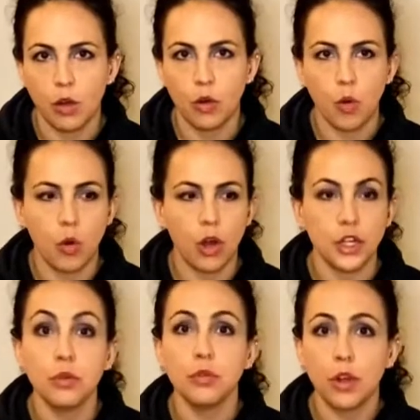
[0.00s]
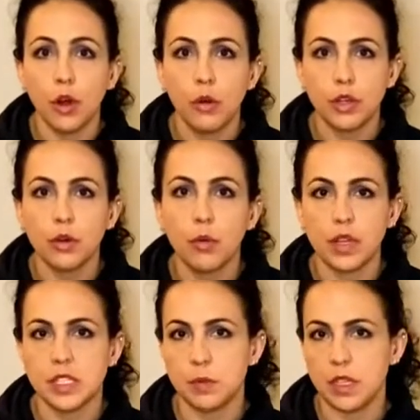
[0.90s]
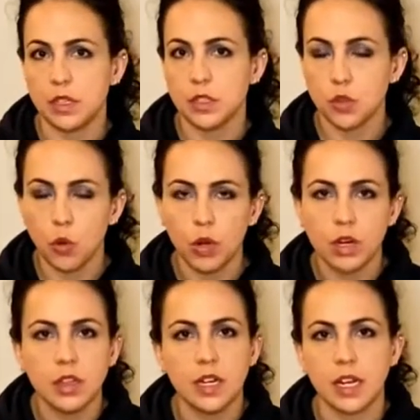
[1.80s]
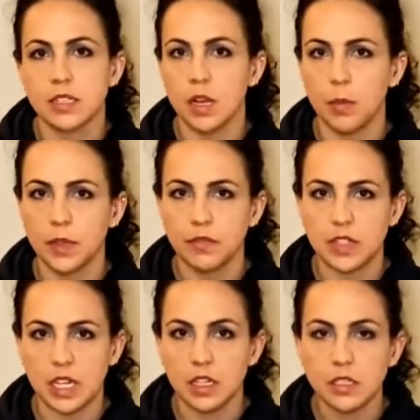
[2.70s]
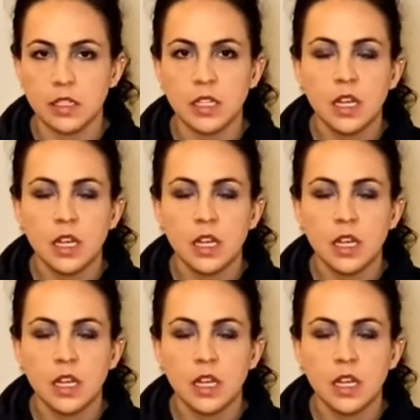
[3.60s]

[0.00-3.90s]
or you know you're going to be sore in the next couple of days,